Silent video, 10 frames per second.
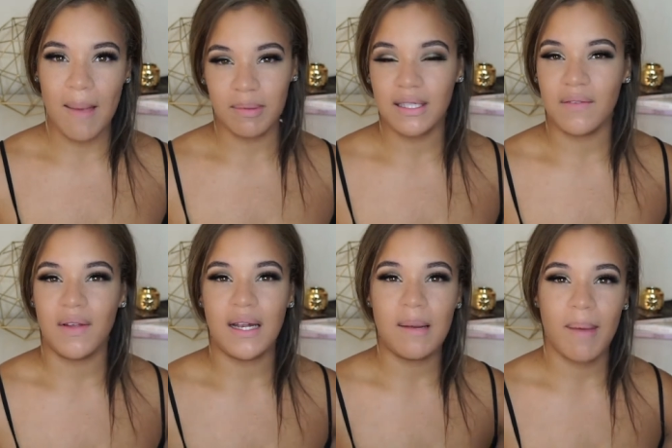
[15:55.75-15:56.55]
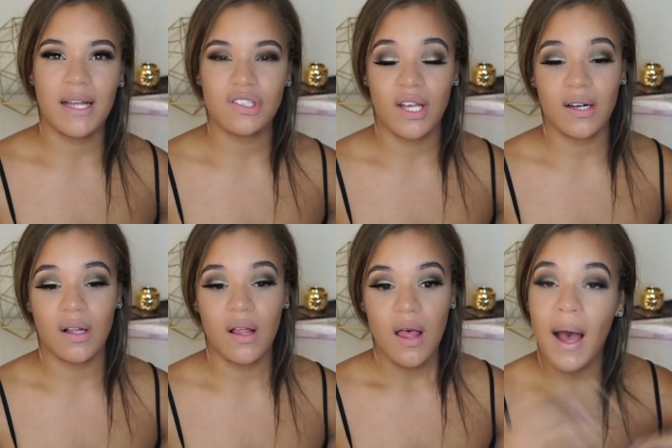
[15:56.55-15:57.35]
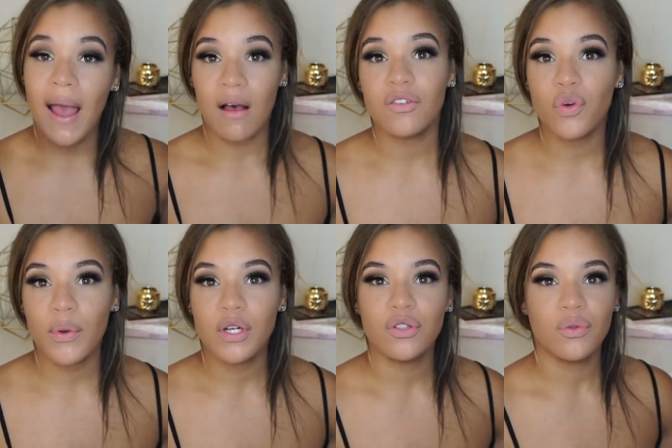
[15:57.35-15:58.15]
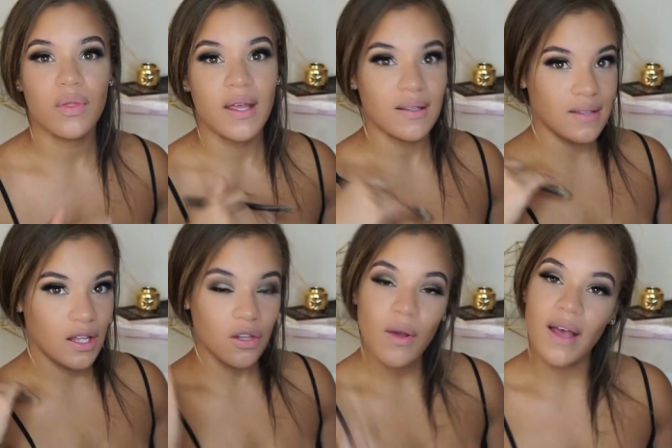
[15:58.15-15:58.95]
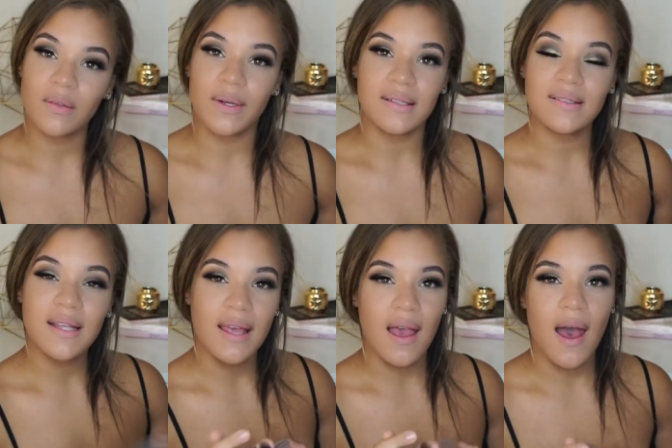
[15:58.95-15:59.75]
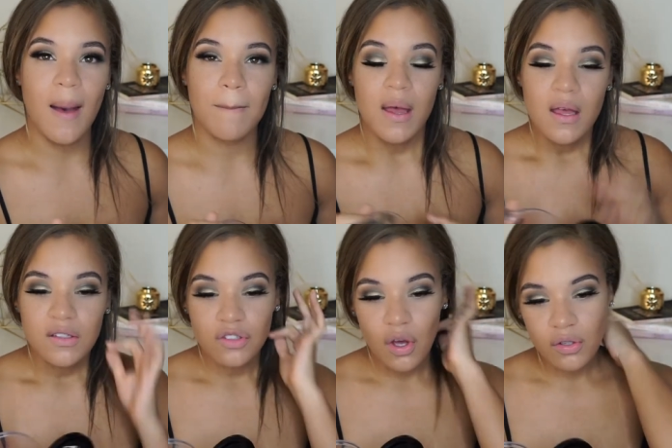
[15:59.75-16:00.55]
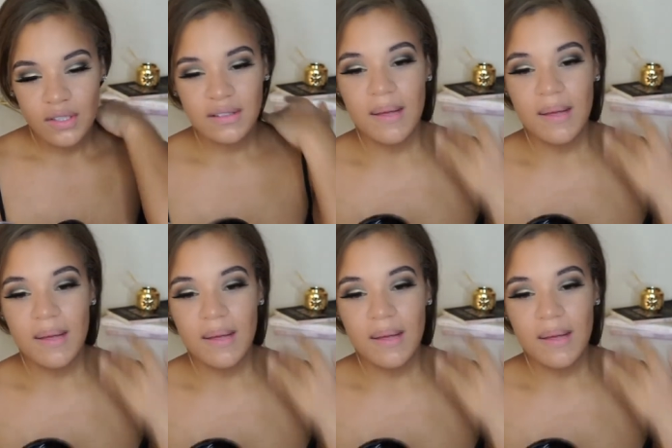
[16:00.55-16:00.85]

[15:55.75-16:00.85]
I believe in in my channel, but I also want to do things that you guys want to see. Um, so just